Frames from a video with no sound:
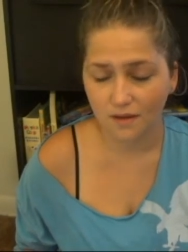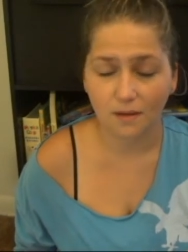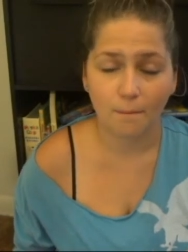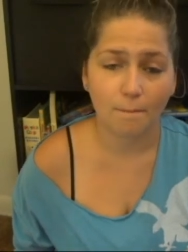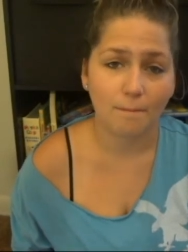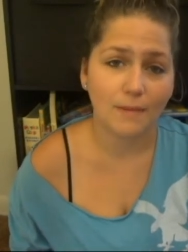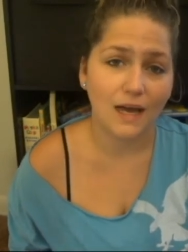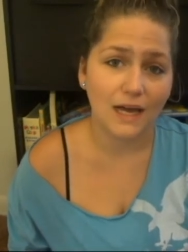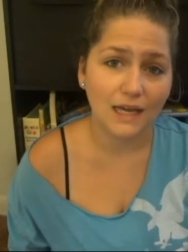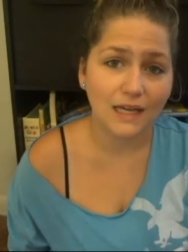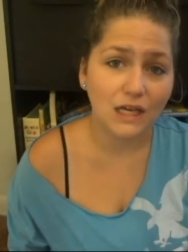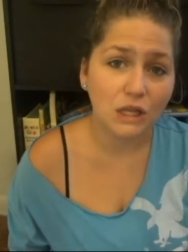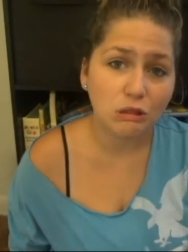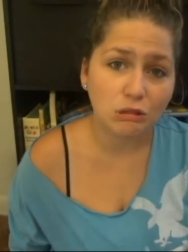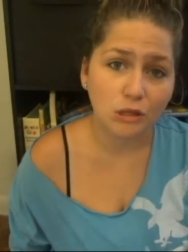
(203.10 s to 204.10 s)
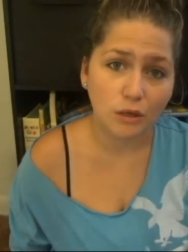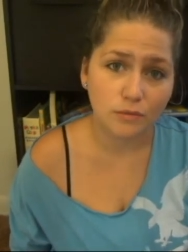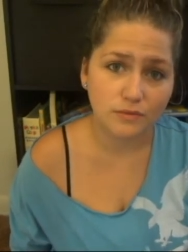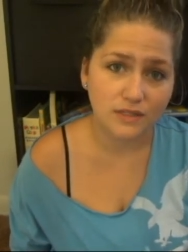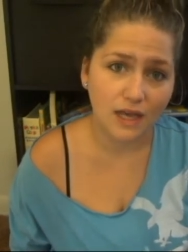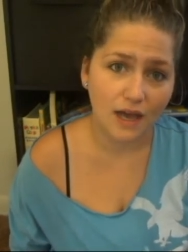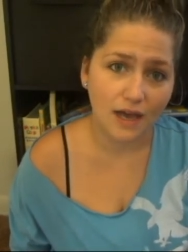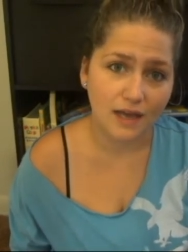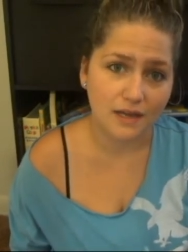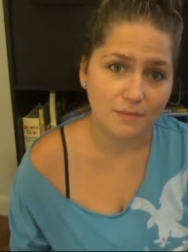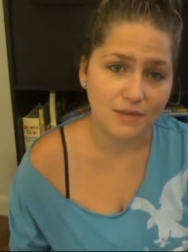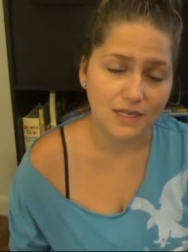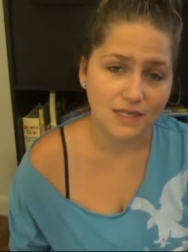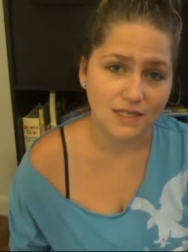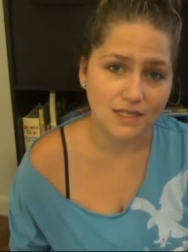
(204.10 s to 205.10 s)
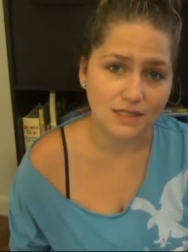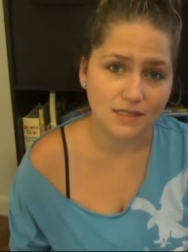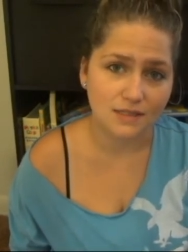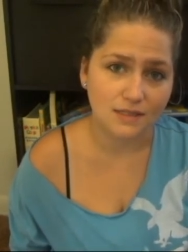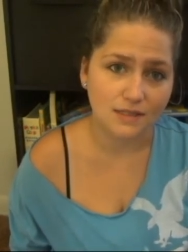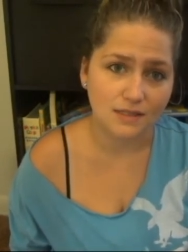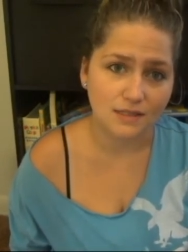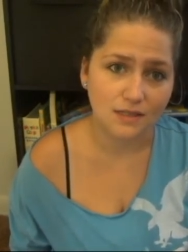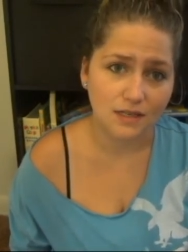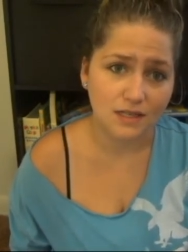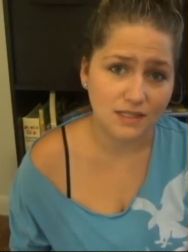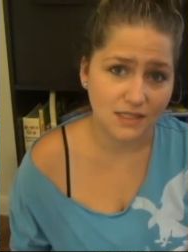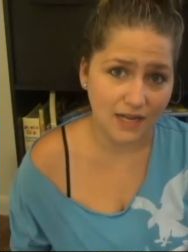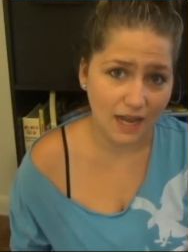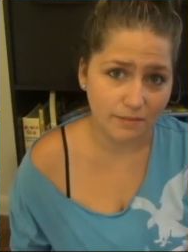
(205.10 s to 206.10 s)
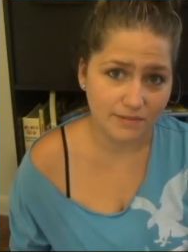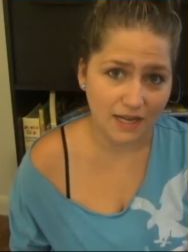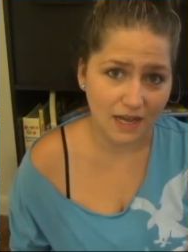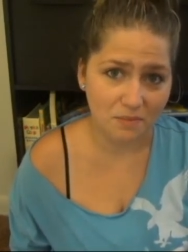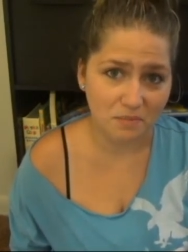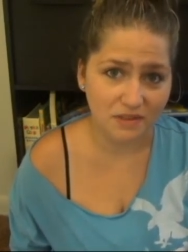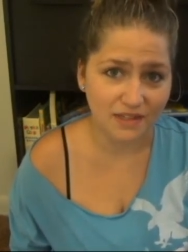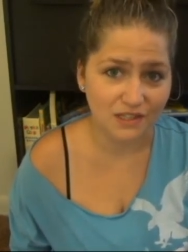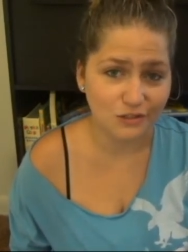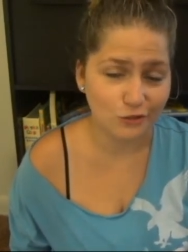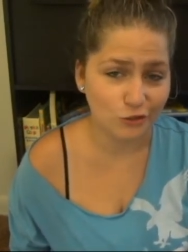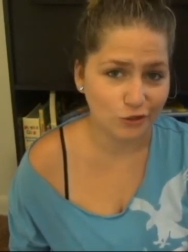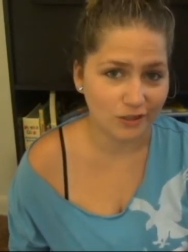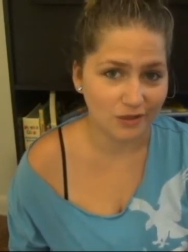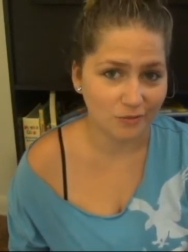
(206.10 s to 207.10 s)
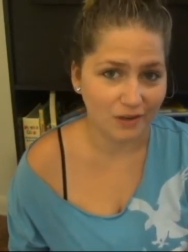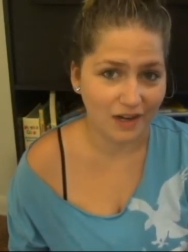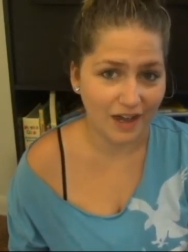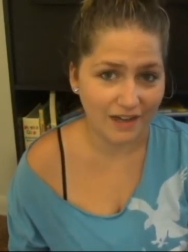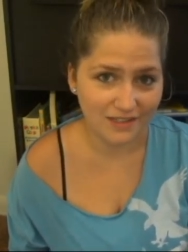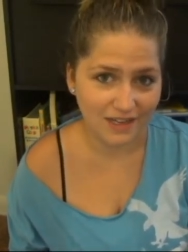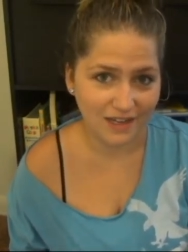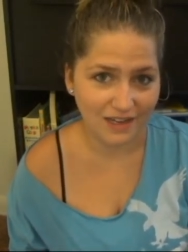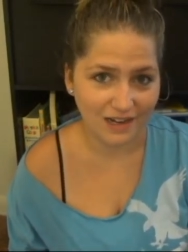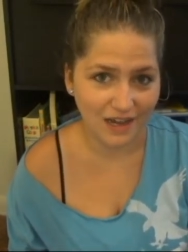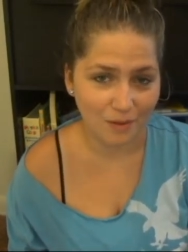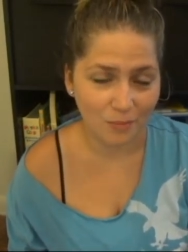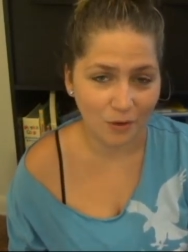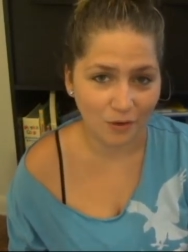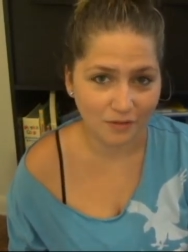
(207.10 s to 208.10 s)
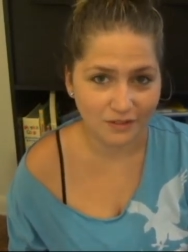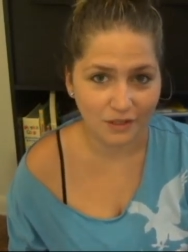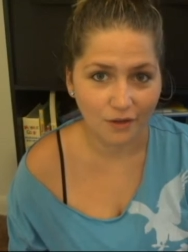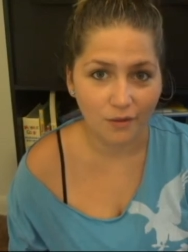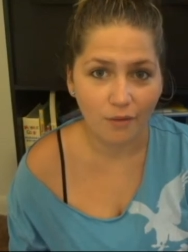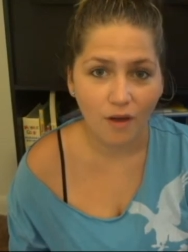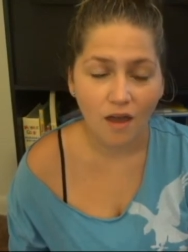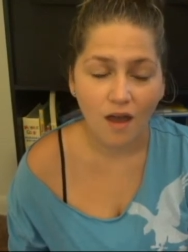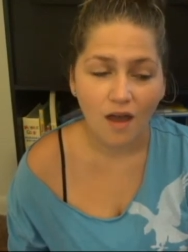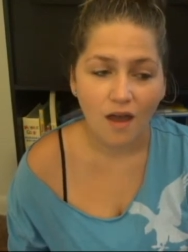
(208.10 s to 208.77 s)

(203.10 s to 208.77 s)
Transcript: My alone time is his nap time, but that's usually when I take a nap also.